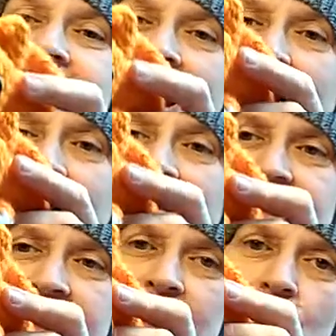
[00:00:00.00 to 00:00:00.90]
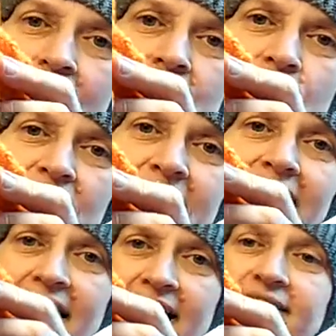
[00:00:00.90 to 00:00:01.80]
cat has a great big
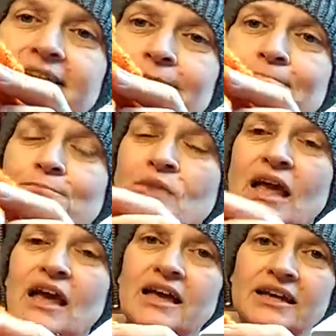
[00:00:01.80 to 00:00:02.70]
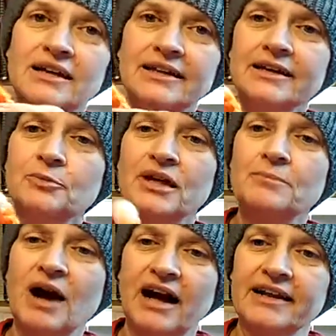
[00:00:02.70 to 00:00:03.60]
head and a little bitty
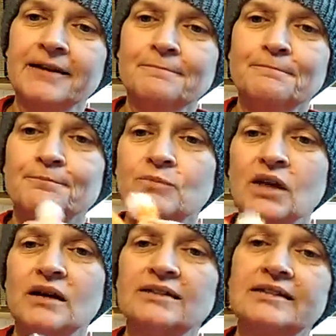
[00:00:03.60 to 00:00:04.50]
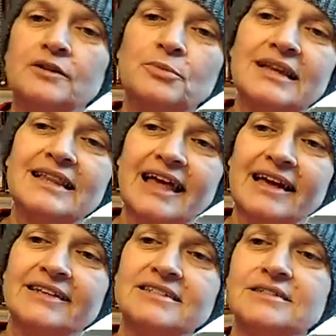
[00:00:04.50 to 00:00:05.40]
body, little bitty
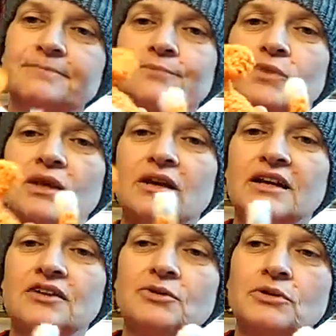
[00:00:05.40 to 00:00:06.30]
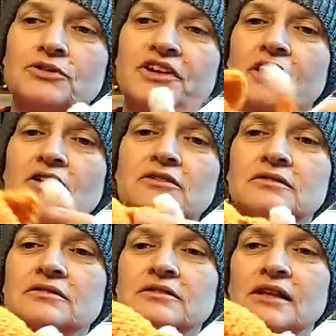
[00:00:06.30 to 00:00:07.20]
legs, and a cute little tail,
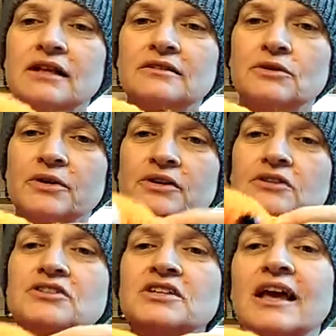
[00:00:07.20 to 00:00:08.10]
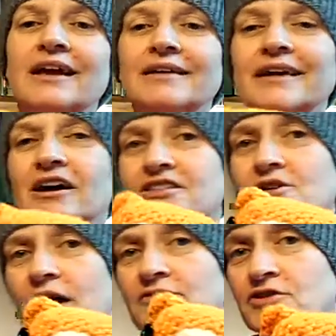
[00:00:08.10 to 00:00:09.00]
little ears, and you
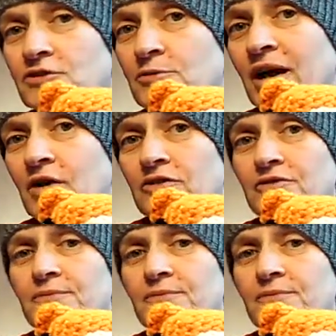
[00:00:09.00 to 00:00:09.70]
also have to do the mouth.